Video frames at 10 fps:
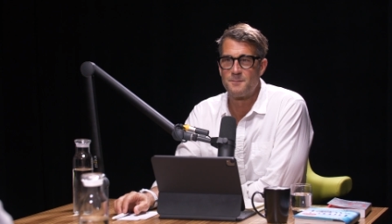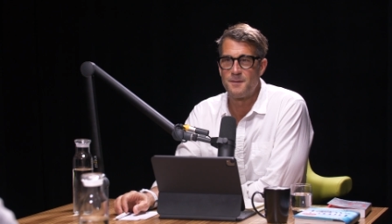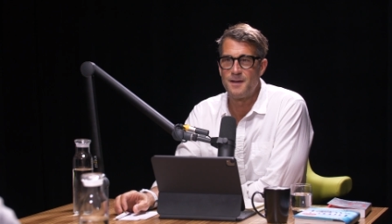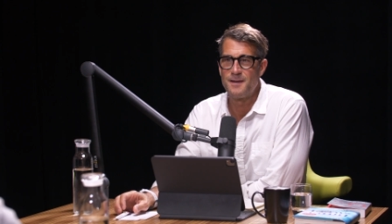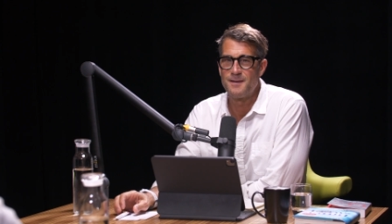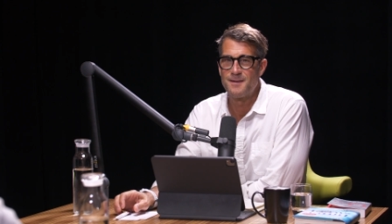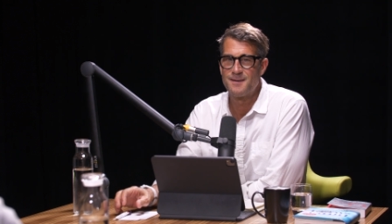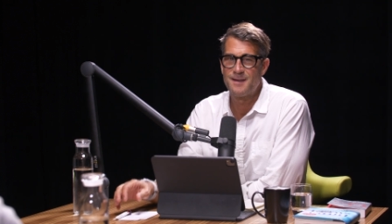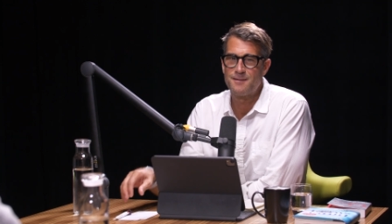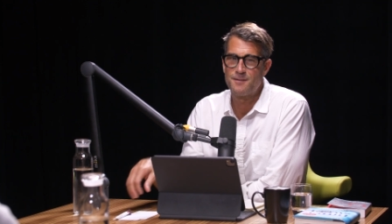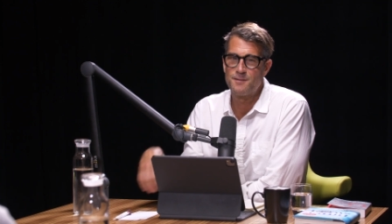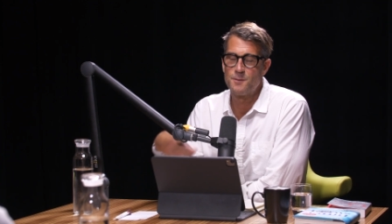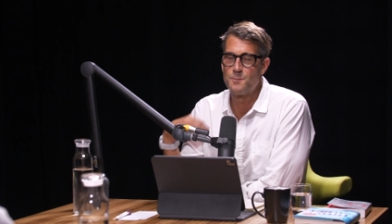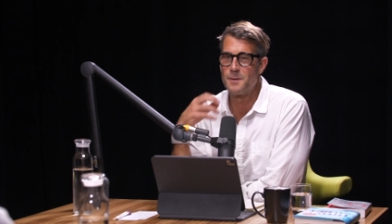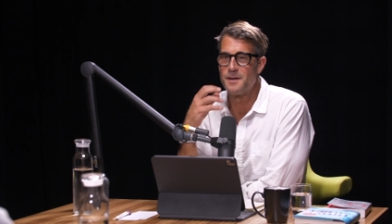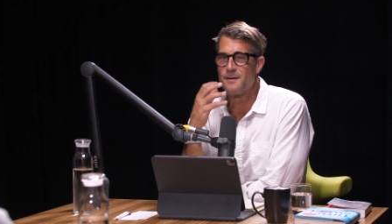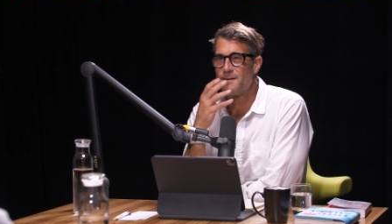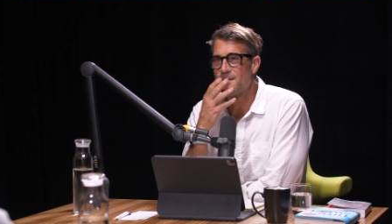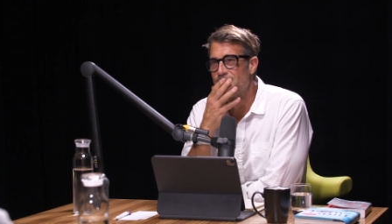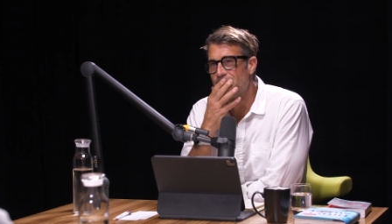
Right. That's so weird.